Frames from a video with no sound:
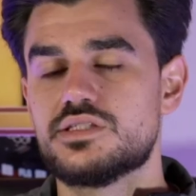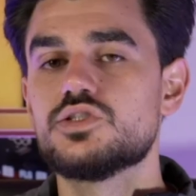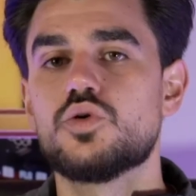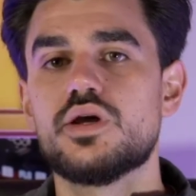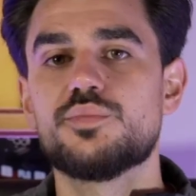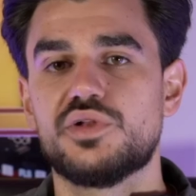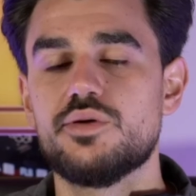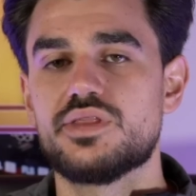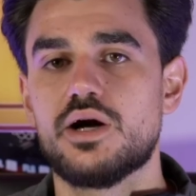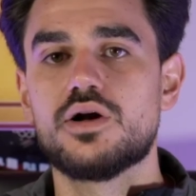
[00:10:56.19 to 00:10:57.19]
is going to play
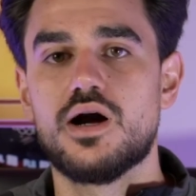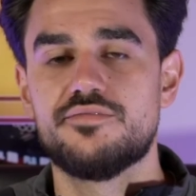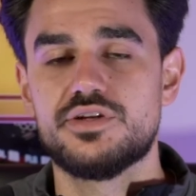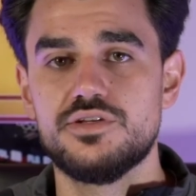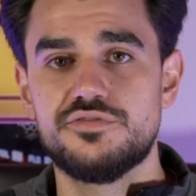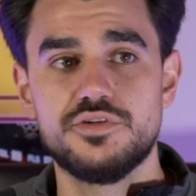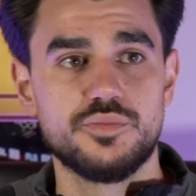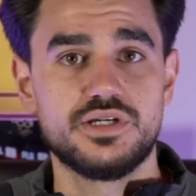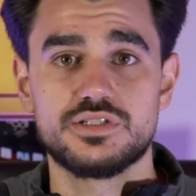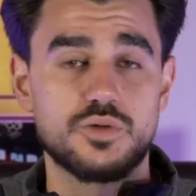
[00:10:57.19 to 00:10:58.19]
with how confident you feel,
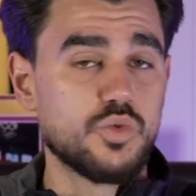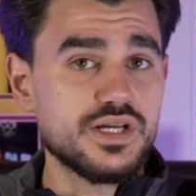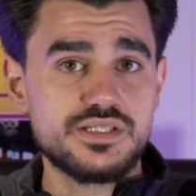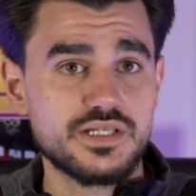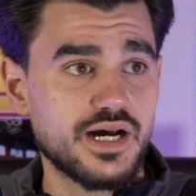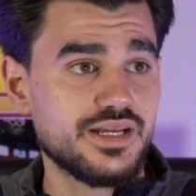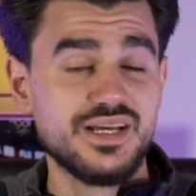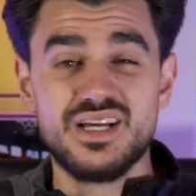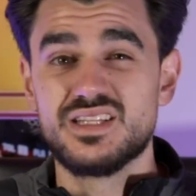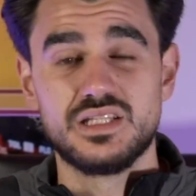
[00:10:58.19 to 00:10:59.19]
because on one side,
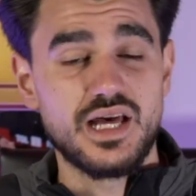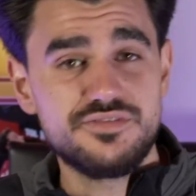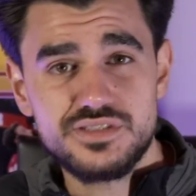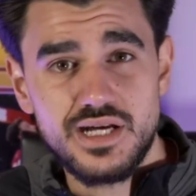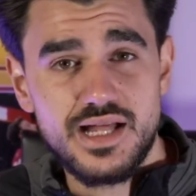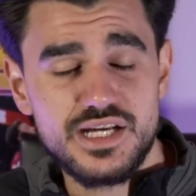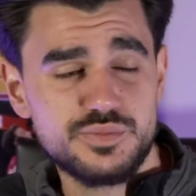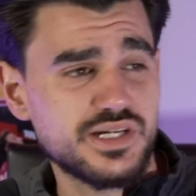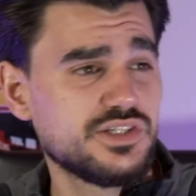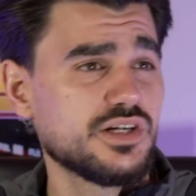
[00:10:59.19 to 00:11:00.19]
the lifestyle
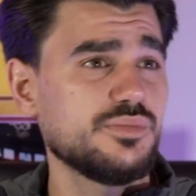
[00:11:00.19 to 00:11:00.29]
aspect, you're gonna